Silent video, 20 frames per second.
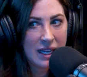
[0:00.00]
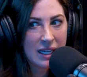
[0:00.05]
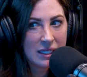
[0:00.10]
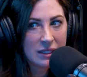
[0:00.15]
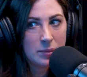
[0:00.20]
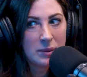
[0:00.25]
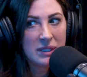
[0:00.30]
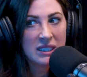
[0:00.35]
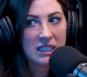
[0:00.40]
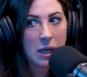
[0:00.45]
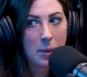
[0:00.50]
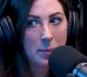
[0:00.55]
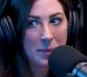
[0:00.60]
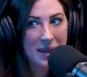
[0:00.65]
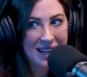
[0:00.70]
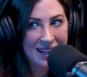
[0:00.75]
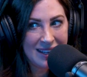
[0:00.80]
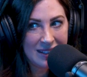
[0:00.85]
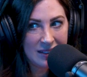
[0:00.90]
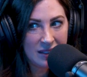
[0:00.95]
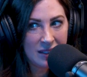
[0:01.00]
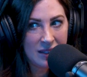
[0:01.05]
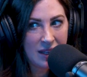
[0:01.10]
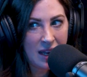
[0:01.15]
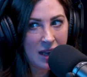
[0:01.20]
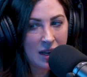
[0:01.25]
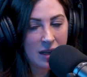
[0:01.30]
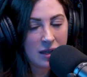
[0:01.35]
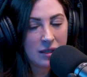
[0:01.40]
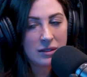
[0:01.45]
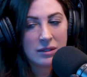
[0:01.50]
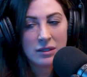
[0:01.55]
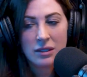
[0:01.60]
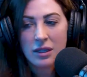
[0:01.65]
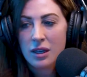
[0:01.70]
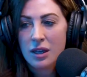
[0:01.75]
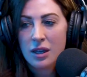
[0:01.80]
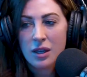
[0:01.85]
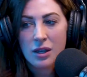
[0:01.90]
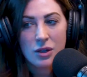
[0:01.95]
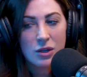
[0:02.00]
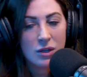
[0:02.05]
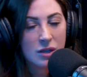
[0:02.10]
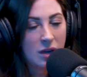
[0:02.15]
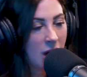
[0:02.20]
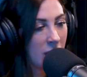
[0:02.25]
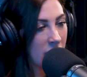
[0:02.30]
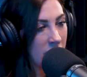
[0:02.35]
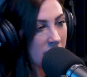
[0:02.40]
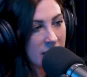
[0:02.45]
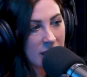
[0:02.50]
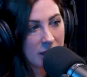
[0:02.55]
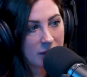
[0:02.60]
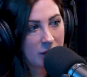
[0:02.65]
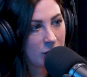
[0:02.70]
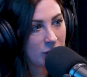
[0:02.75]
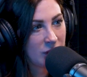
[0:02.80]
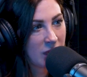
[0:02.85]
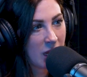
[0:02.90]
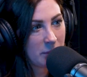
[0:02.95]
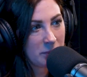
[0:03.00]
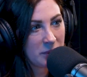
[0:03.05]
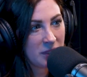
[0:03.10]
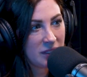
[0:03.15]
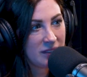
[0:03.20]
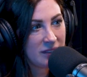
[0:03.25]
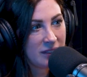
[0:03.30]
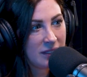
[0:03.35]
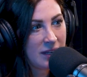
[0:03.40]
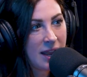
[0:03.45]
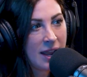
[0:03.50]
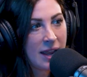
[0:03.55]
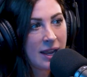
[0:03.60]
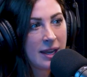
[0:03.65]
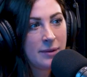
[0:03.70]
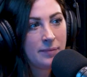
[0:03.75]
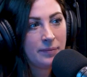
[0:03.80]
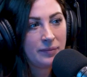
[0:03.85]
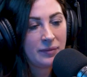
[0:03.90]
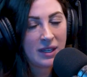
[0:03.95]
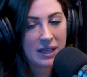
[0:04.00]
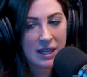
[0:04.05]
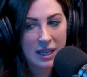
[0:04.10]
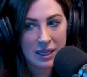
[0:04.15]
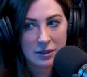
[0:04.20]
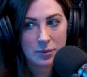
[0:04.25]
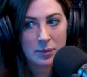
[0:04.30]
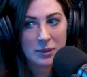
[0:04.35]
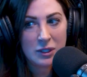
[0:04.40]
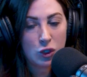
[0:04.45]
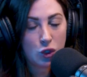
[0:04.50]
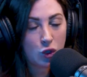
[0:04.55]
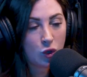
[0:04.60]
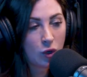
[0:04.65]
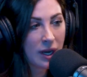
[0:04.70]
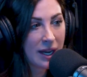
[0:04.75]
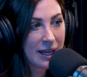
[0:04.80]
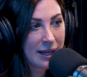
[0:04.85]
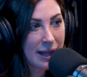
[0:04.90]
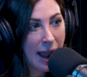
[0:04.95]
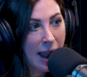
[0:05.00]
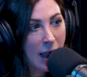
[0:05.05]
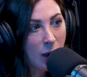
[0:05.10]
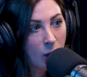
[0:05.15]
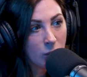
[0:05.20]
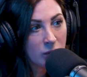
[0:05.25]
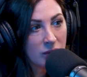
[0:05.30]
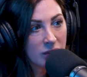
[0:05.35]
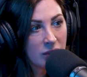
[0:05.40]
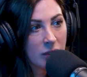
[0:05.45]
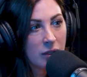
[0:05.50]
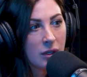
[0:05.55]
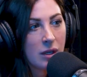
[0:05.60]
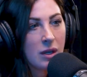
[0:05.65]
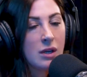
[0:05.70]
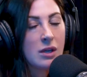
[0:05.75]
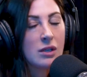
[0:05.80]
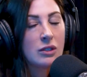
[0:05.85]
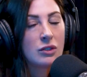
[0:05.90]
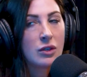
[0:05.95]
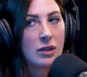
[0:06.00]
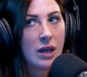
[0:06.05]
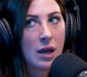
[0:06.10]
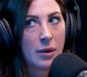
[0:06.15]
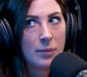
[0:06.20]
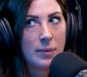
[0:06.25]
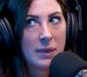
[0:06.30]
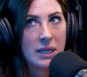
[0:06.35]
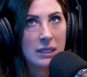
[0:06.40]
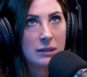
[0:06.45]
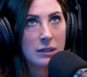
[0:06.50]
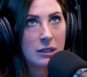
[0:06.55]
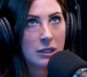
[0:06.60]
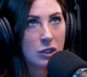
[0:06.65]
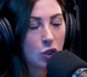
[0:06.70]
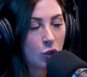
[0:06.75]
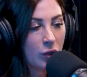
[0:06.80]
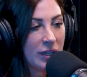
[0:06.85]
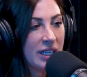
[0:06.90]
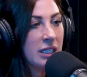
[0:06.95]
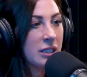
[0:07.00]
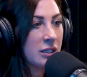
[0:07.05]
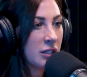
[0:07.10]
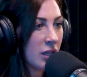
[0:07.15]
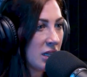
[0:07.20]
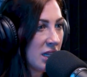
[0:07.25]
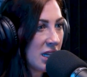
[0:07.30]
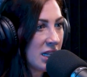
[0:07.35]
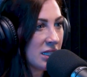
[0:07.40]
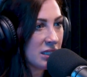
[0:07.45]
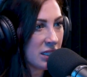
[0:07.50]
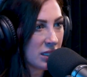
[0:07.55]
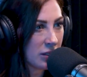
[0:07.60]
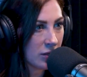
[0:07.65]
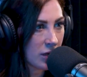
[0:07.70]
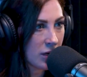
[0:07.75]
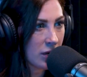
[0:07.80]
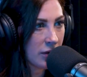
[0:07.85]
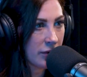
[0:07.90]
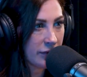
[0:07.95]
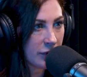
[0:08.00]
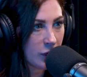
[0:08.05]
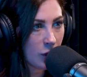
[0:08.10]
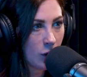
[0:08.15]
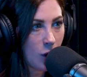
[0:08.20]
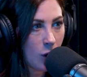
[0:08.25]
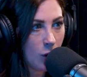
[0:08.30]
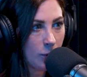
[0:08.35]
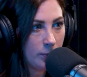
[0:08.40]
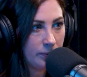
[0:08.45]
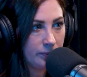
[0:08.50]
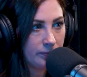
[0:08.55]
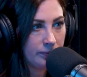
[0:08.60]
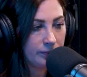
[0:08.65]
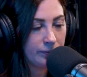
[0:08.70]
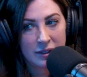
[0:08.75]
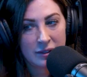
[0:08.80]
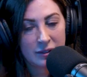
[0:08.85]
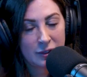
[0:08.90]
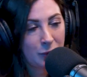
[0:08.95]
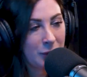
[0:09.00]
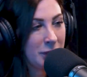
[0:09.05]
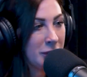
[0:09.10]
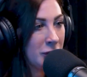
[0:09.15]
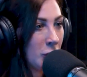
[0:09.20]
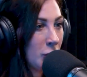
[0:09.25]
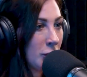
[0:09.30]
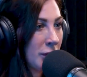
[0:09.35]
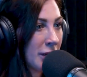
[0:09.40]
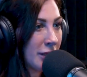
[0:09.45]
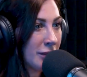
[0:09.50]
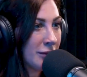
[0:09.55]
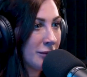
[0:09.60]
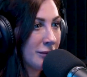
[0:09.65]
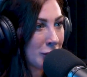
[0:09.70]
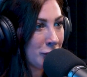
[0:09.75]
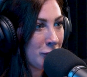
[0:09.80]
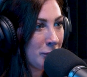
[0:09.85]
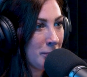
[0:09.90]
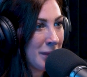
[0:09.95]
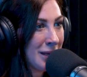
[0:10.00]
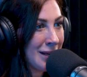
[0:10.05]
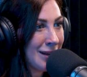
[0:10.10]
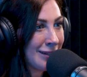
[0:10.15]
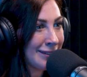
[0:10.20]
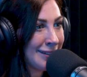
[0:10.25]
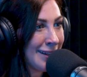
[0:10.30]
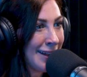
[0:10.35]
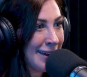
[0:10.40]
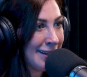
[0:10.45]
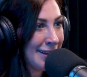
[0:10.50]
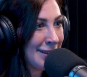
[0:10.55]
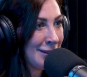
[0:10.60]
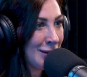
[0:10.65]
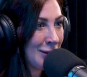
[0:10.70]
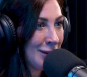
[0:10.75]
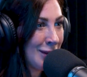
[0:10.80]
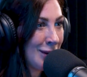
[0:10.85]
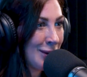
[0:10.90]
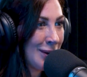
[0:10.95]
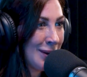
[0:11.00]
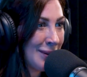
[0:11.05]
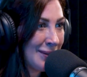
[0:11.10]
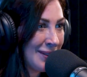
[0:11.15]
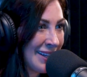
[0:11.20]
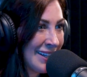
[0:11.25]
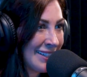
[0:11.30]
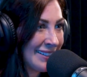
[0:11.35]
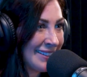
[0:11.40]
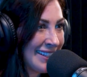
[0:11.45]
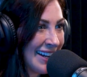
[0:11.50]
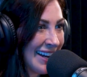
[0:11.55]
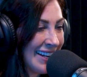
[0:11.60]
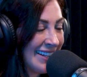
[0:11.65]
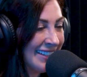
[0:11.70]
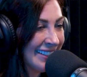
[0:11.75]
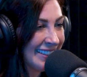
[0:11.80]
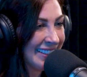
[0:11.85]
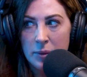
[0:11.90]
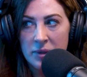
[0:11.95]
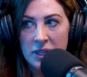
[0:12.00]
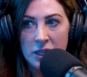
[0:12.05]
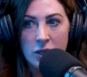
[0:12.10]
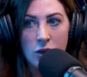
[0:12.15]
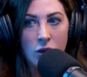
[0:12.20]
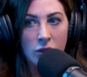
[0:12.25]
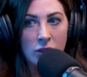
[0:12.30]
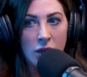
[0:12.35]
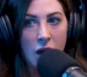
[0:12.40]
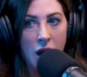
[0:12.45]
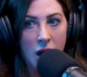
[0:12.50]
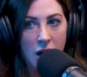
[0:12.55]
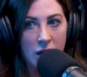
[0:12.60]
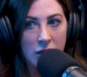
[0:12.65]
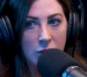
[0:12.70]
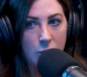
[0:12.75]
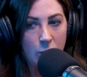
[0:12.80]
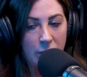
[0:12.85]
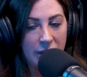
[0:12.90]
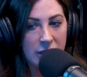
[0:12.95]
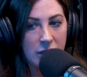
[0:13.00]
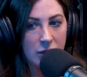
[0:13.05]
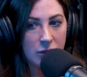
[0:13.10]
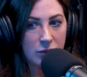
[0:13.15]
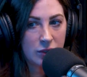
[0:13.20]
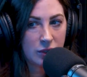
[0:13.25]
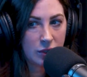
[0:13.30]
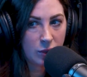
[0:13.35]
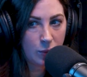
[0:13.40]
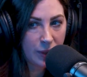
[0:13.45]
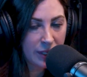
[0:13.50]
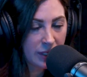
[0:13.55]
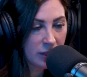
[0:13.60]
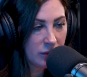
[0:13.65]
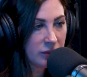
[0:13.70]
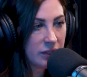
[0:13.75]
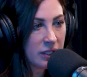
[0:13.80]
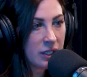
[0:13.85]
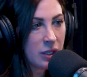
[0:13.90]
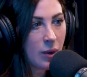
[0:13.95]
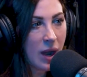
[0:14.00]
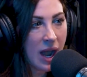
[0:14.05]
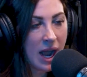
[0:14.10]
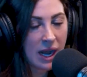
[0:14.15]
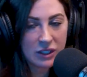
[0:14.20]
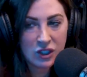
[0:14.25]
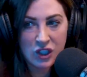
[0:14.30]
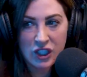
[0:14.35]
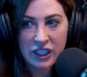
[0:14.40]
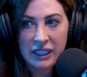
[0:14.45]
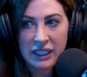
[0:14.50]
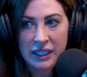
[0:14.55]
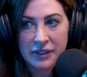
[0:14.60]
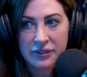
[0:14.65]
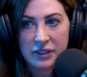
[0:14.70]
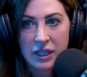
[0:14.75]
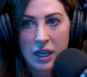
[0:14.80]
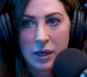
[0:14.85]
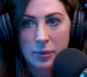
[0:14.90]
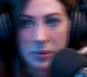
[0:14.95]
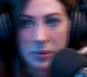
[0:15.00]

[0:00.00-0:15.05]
the casements come into the house. You're not going to get those options today. The casements crank out. So that means the screen is on the interior of your home. The screens don't get trashed from being outside either. They're on the inside. There's something called hung windows, the windows that you actually lift